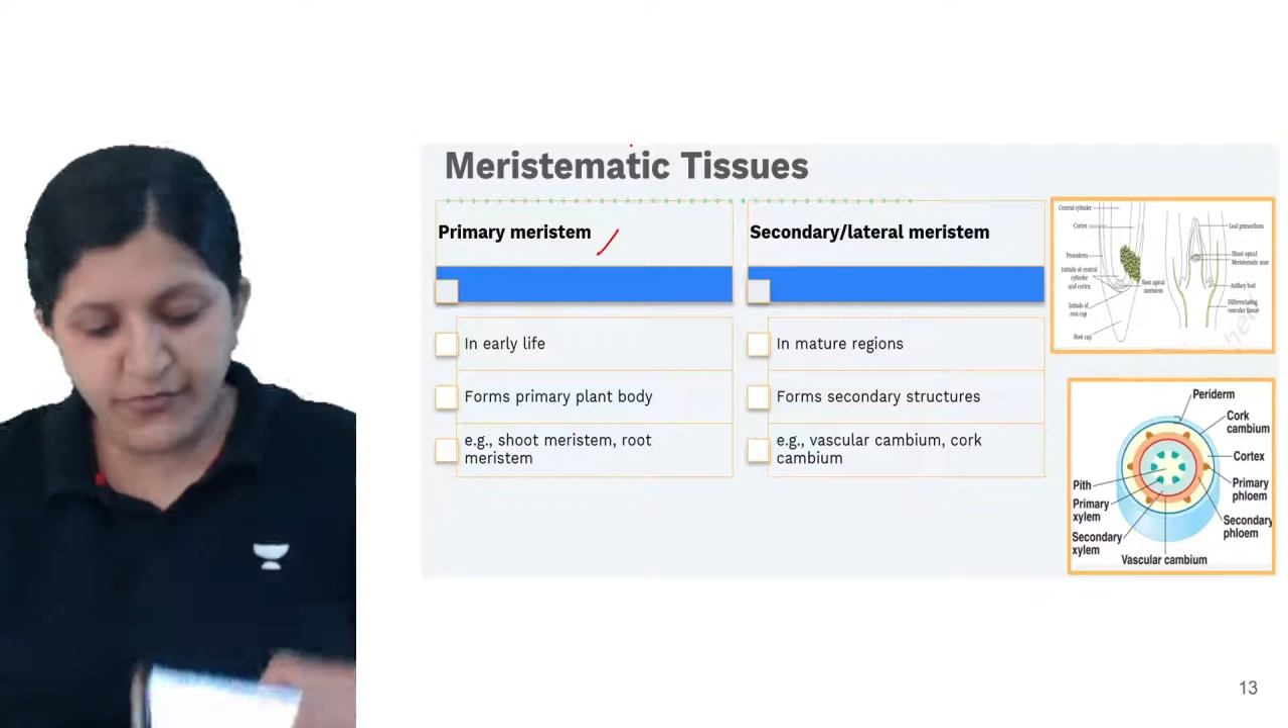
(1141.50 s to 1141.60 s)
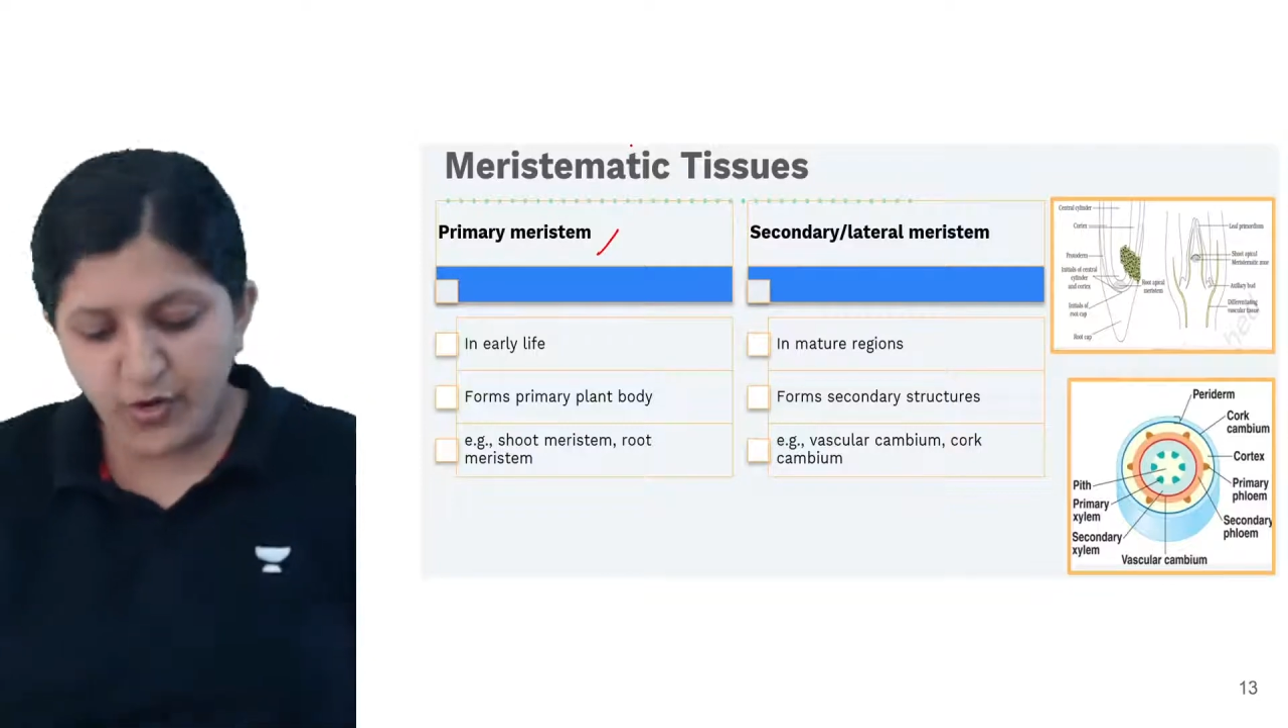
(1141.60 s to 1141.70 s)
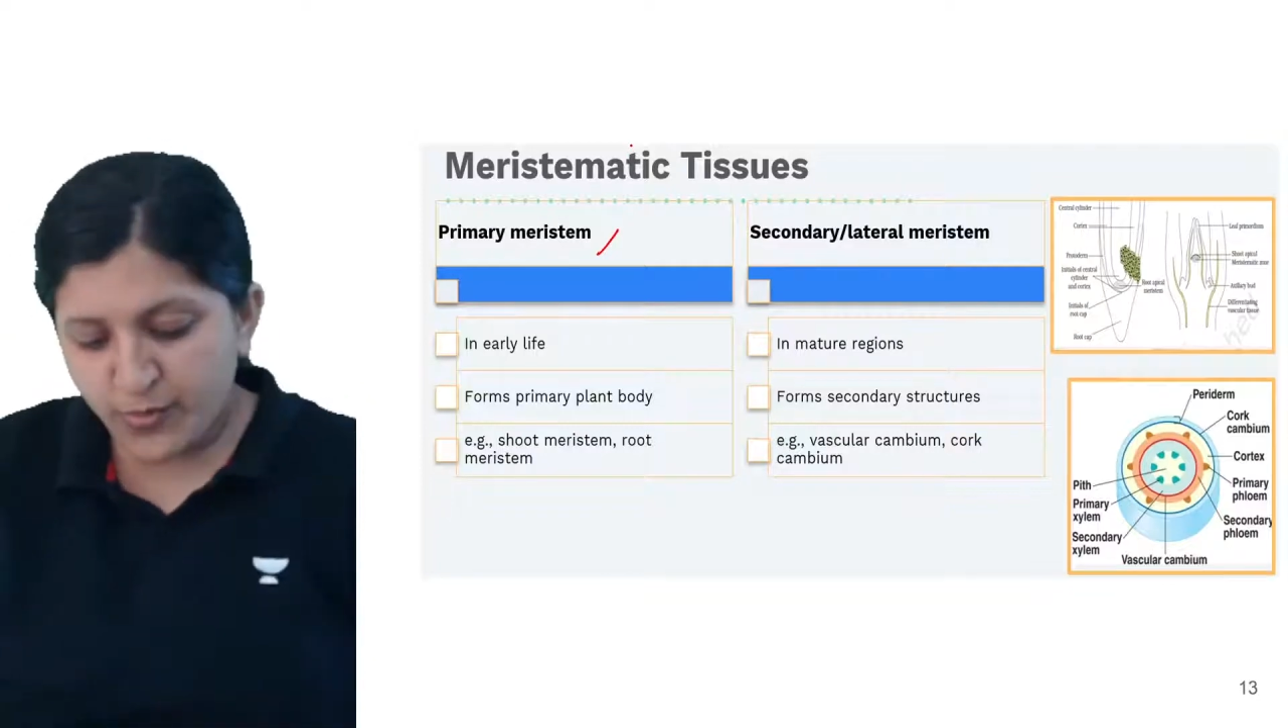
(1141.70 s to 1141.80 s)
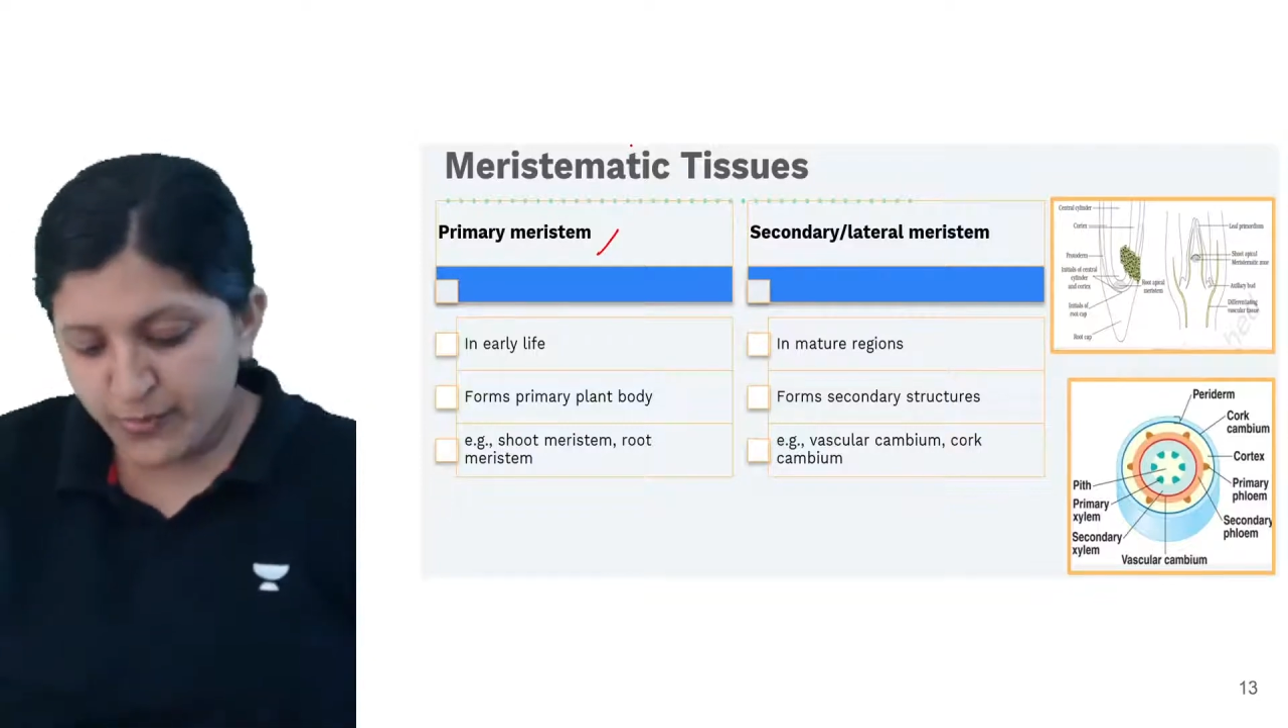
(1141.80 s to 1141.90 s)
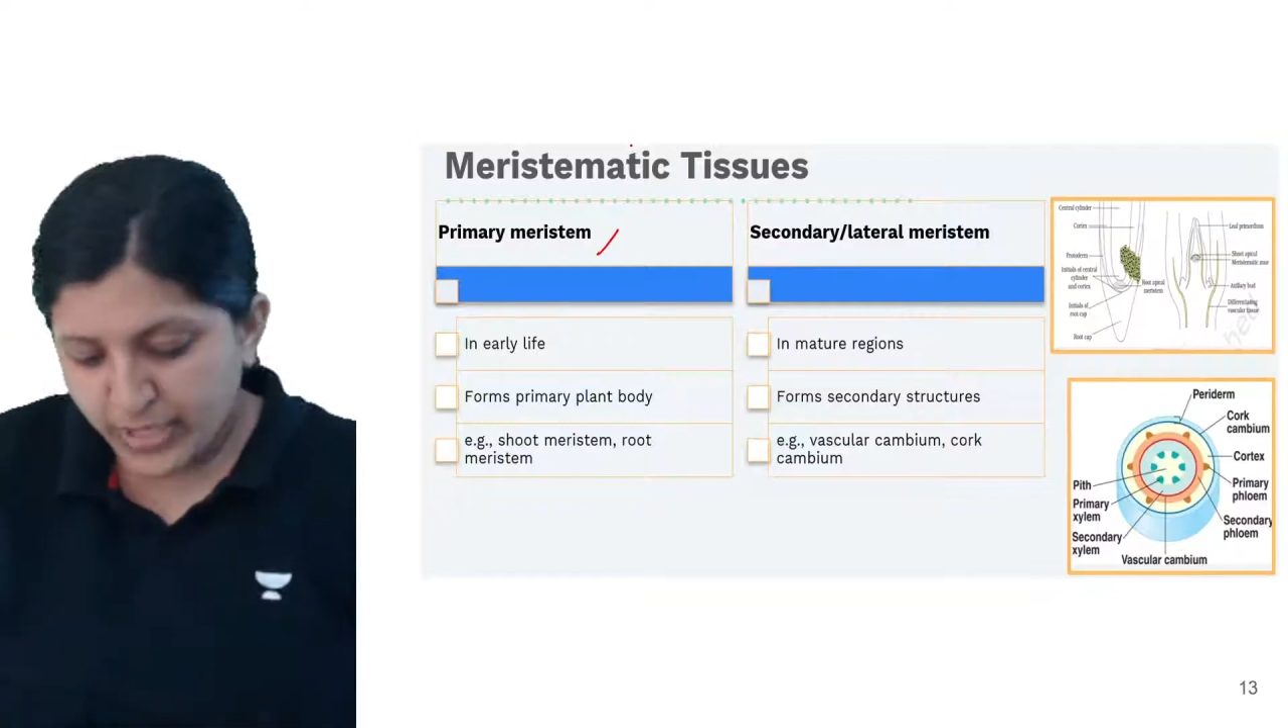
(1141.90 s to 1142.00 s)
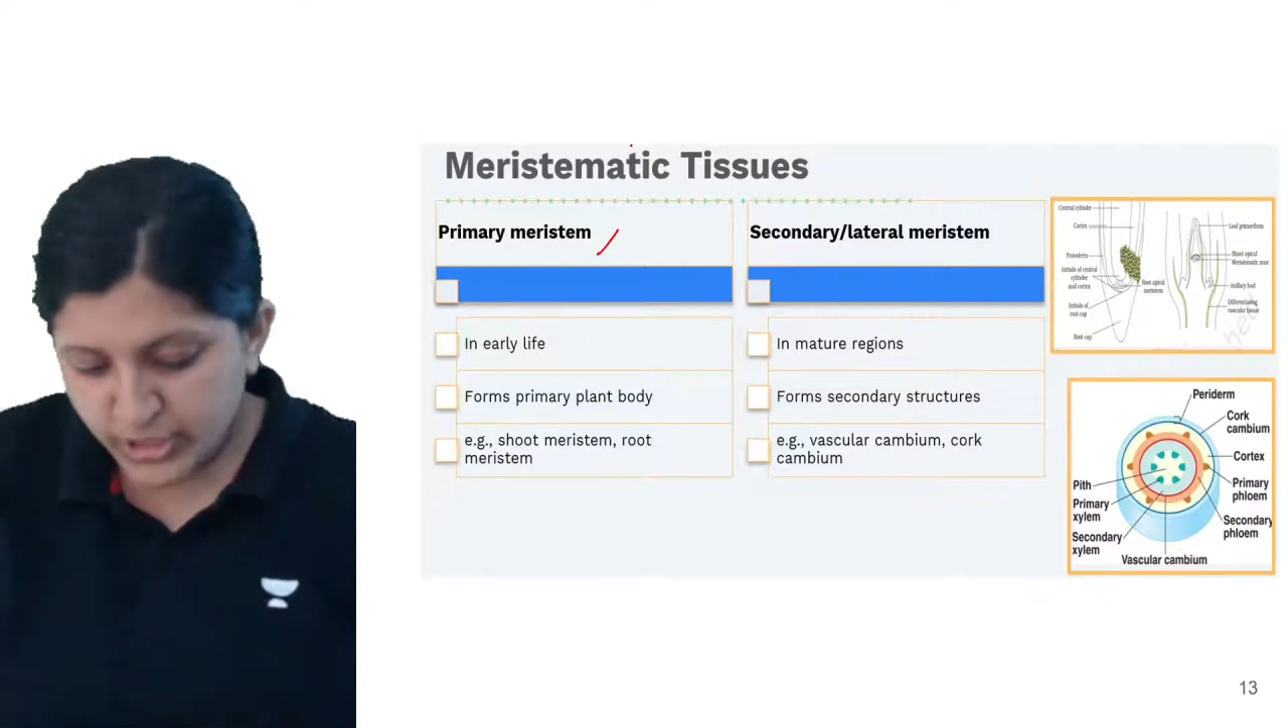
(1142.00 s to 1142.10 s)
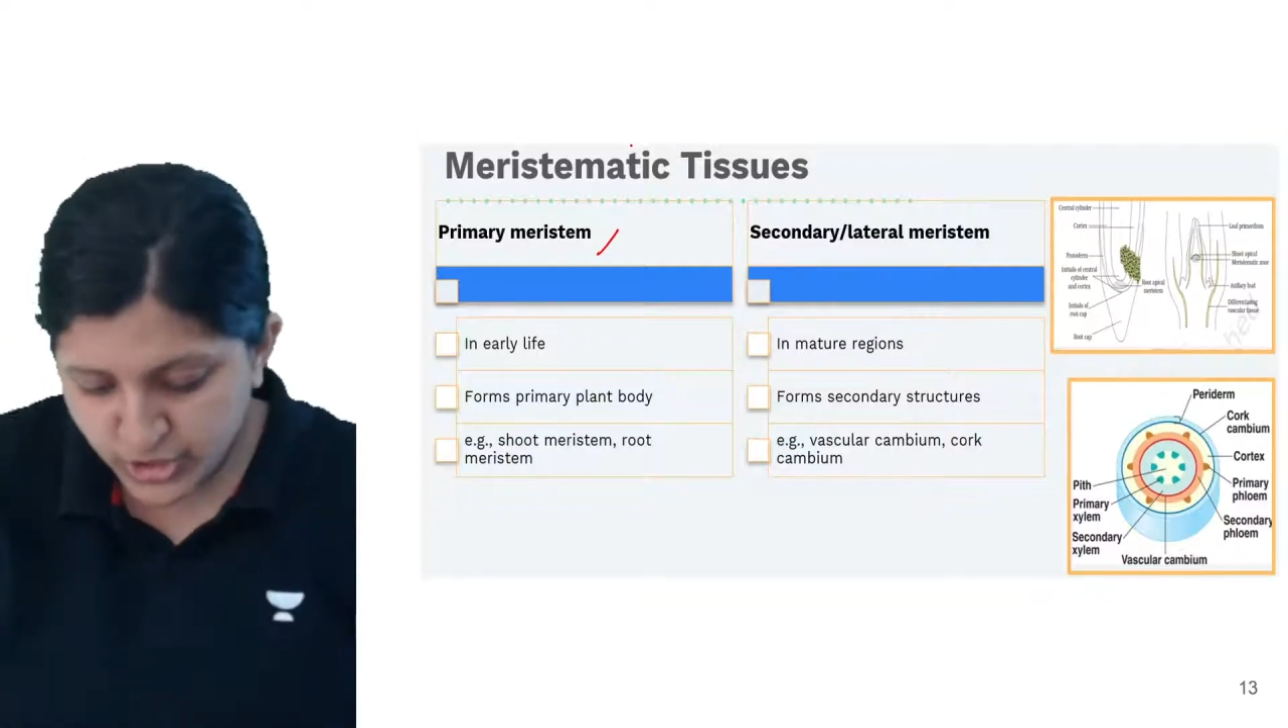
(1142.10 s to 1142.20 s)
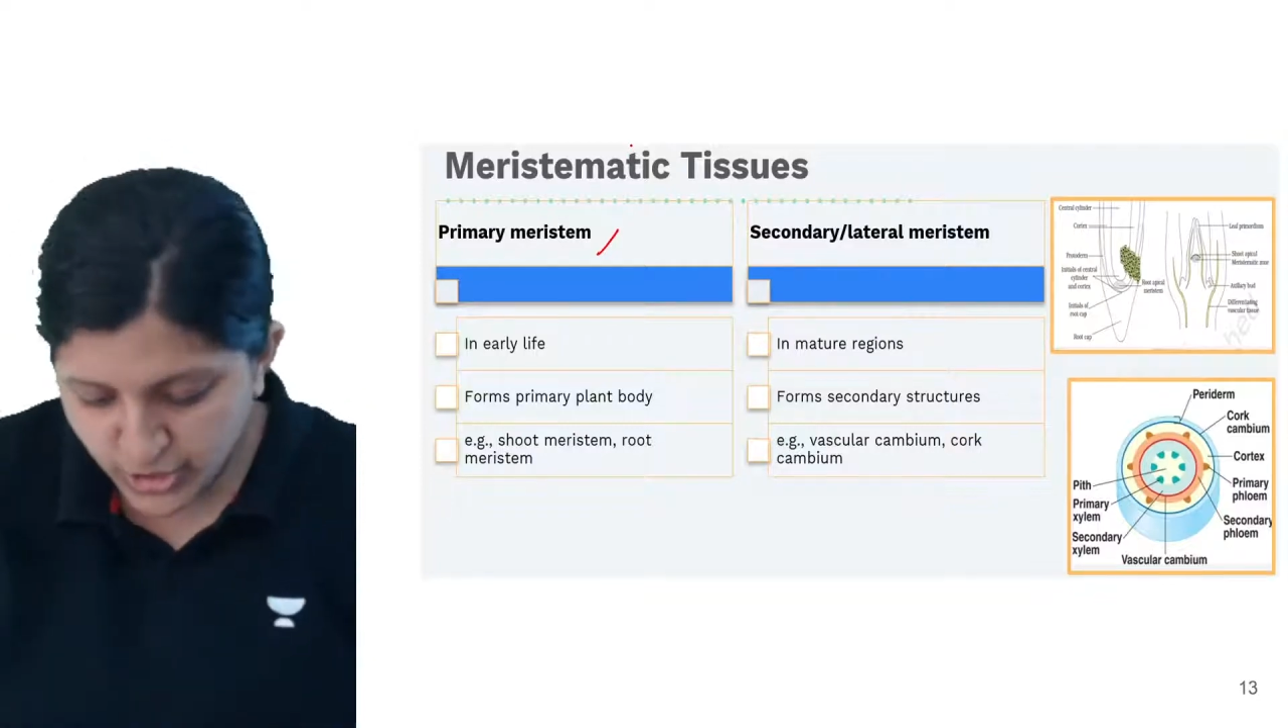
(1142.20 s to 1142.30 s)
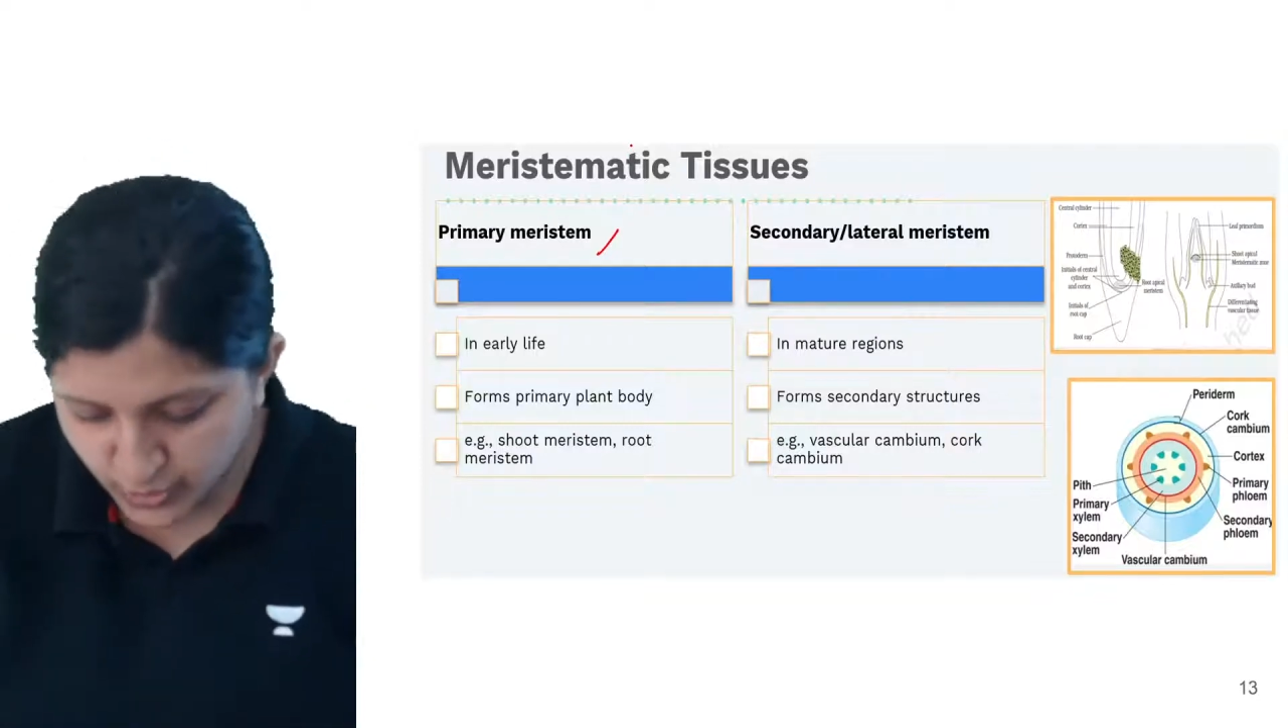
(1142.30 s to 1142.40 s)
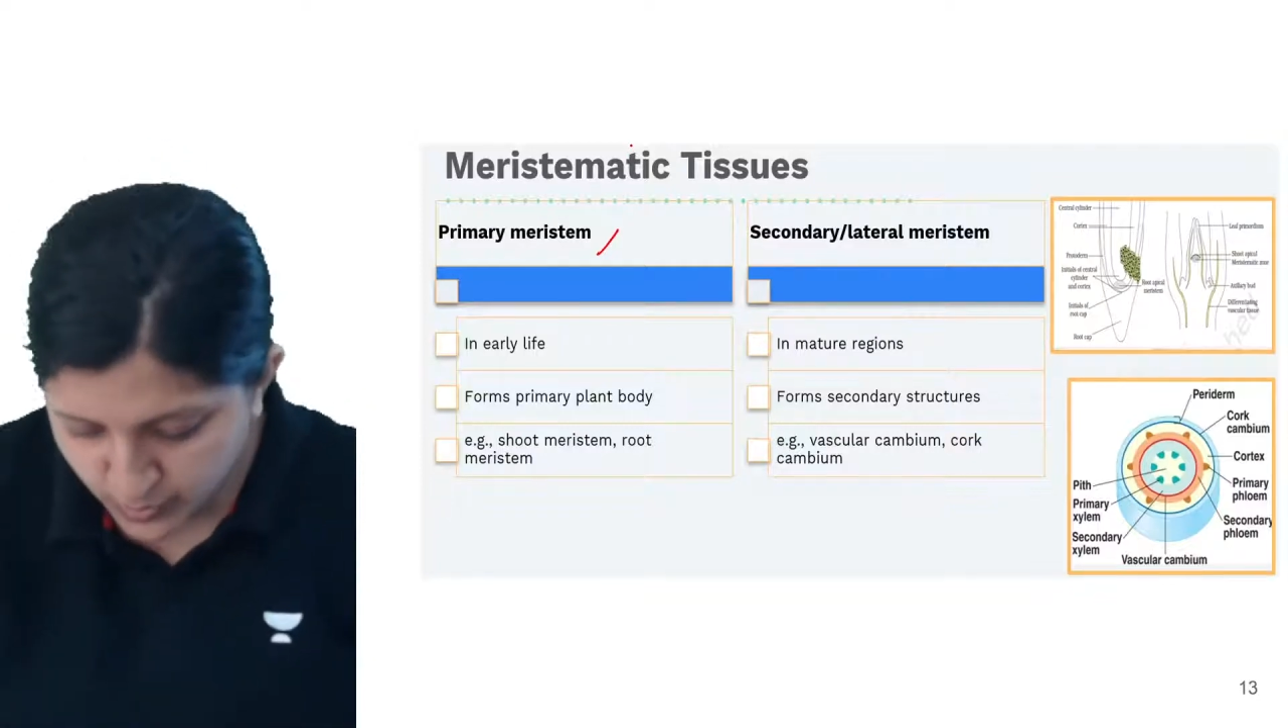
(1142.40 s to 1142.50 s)

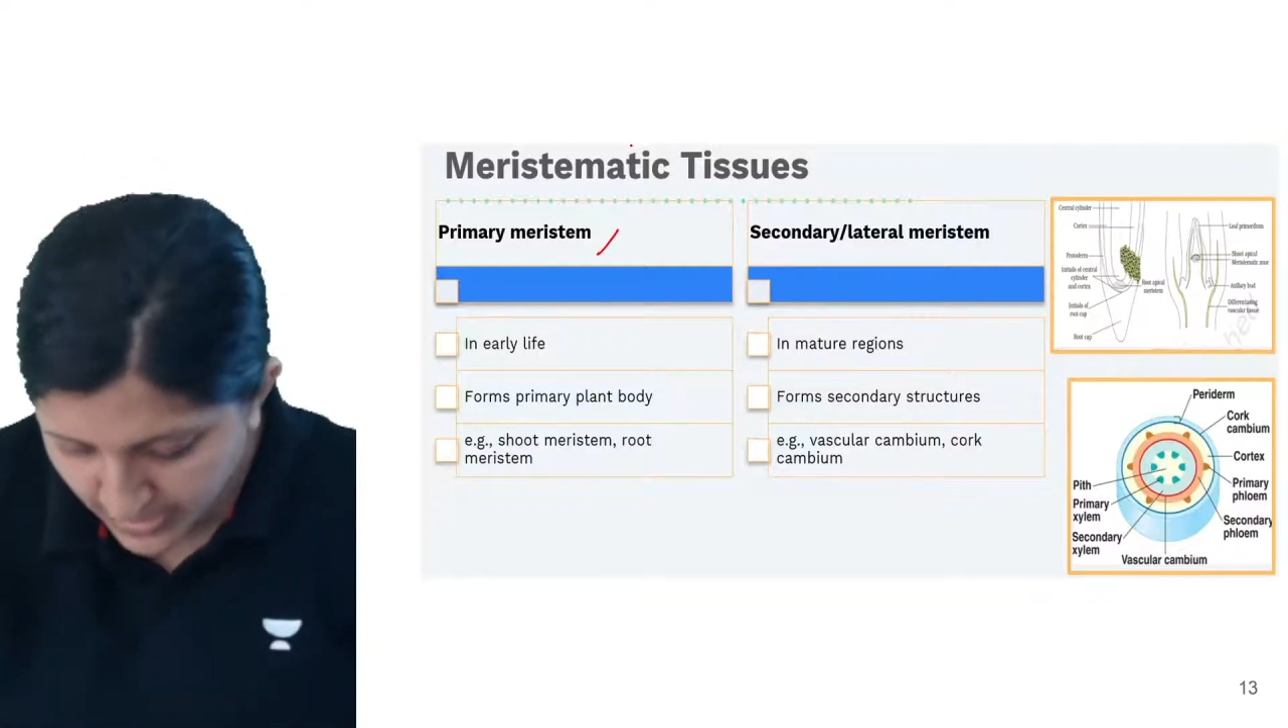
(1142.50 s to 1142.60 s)
formation you